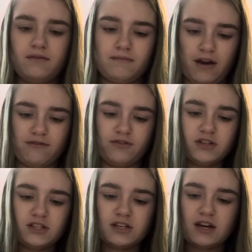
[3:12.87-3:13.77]
my
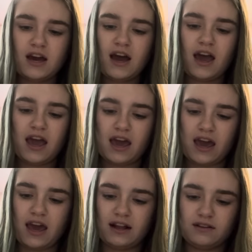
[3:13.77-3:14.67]
foot.
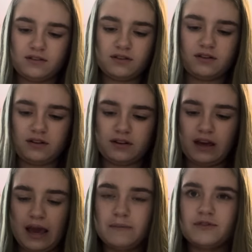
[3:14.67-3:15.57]
It
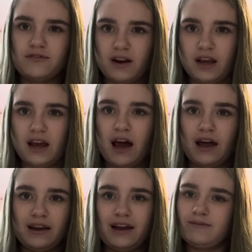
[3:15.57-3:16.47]
gaped funny,
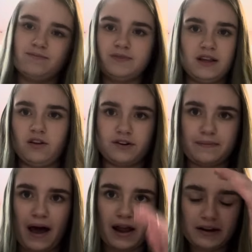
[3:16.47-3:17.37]
and it looked
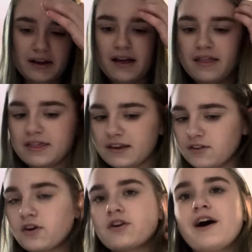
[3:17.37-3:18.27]
bad. These
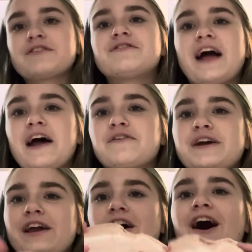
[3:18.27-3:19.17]
are not
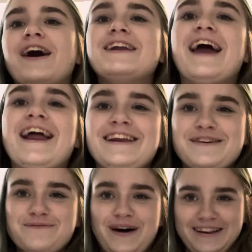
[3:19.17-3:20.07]
flattering on
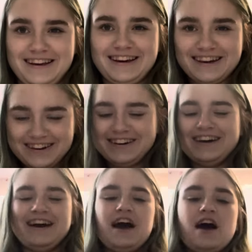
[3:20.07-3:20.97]
anybody.
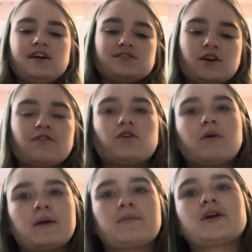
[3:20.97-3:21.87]
So if you
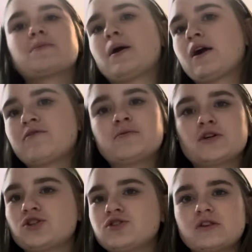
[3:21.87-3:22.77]
want a pretty pair of
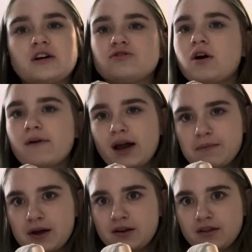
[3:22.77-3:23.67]
pointe shoes, I do not
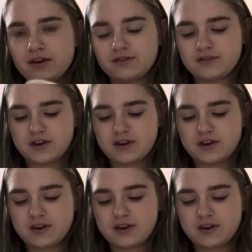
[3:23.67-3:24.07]
recommend these.